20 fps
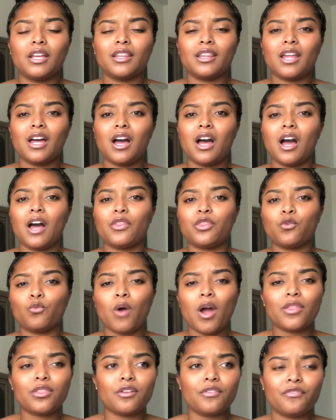
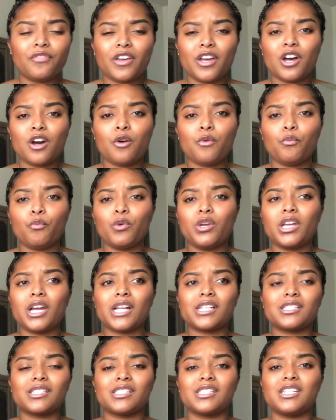Throughout the film, we
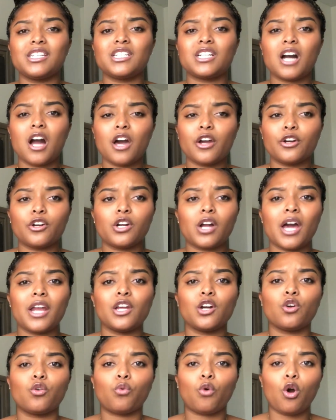got to see Connor kind
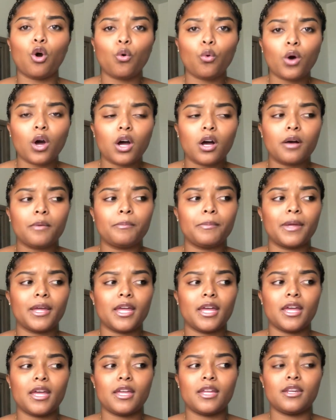of grow up
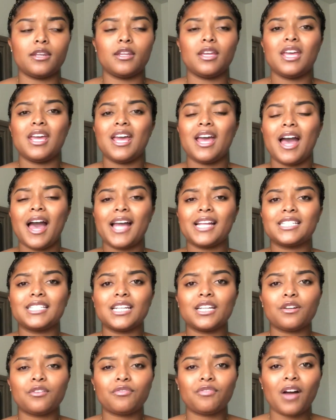and
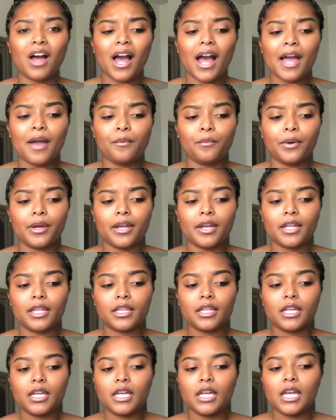identify with
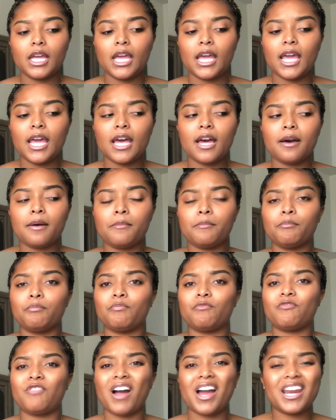him
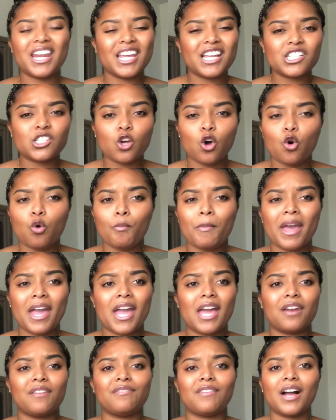finding his own
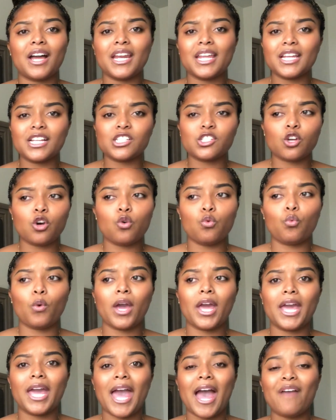man, finding his own
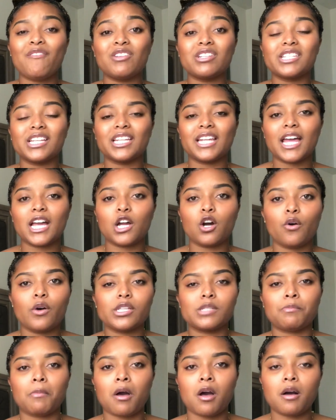way, having to let go
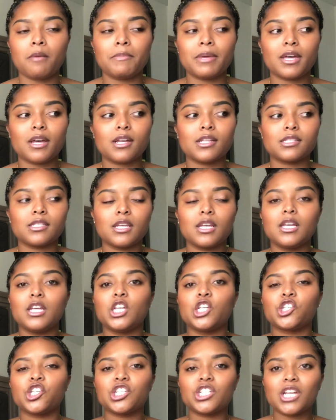his mom because
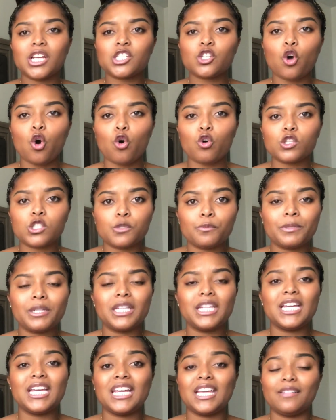she does
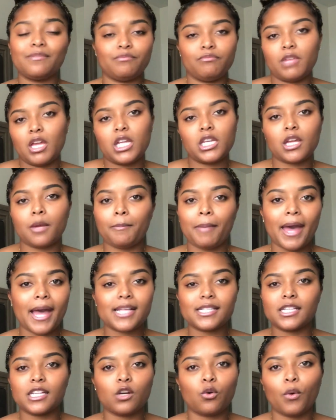ultimately end up
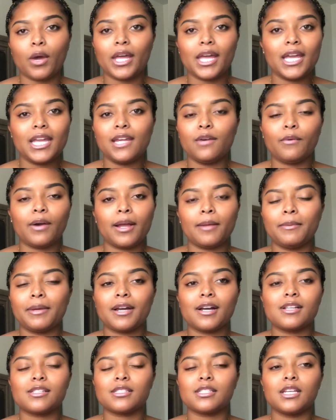passing away anyway,
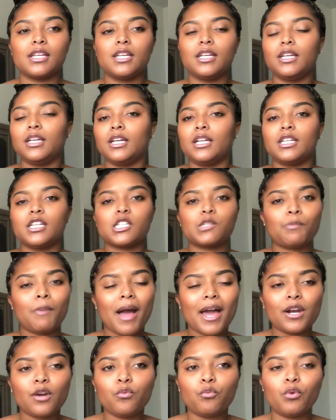because
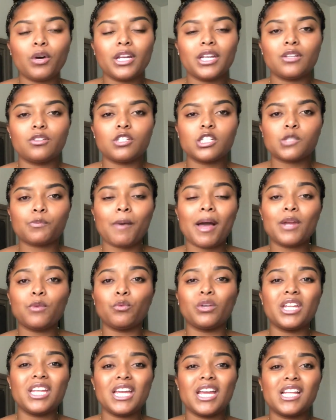despite
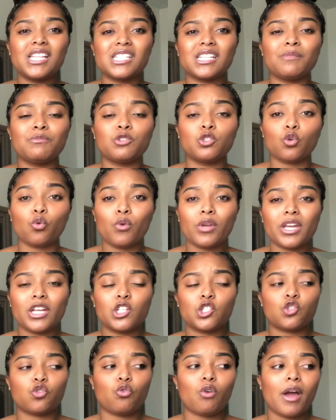what he ends up doing
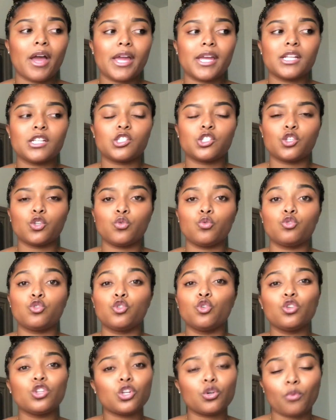and trying to
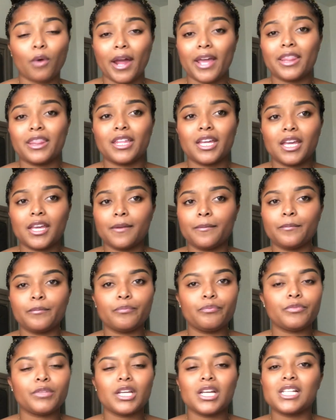do the right thing,
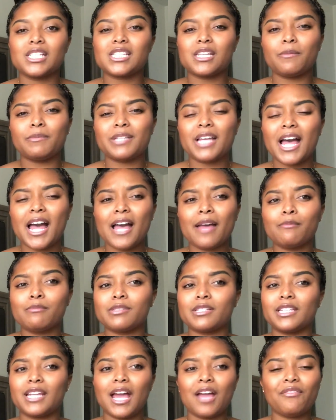sometimes
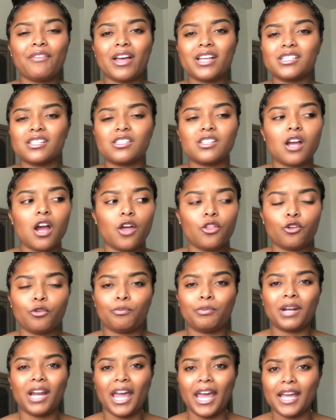life has its other
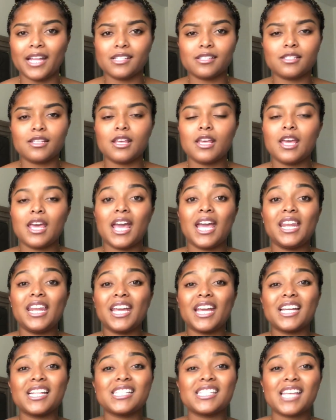plans, and it
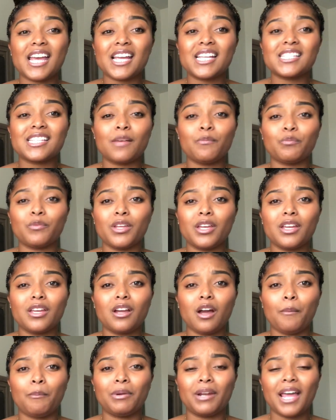can take
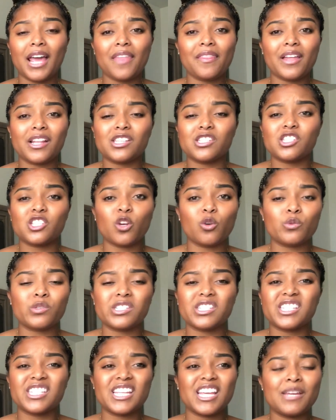a plan that's so
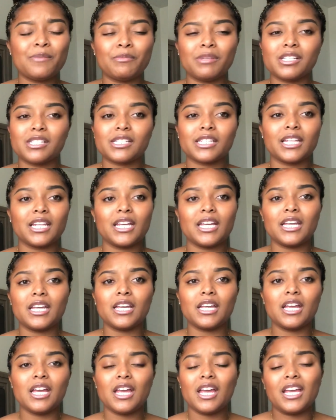
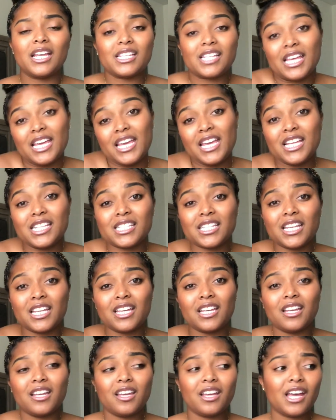seamlessly
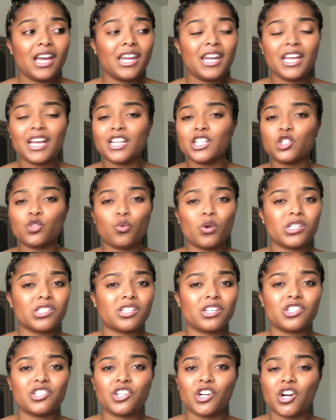easy, and it can twist
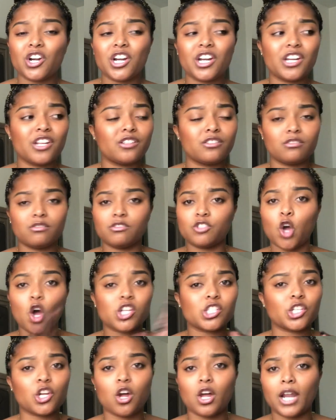and turn it and
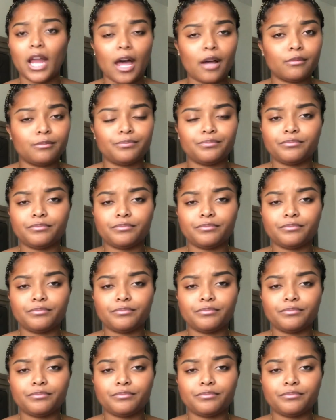toss it all out.